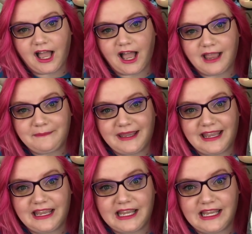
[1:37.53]
I
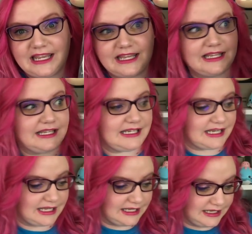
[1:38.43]
mean,
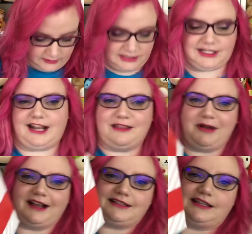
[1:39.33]
the side of the
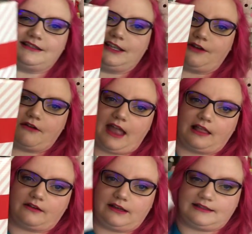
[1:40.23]
box says zero
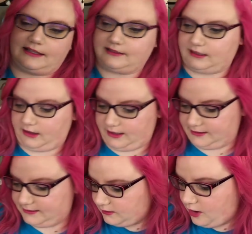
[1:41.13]
calories. That's hilarious.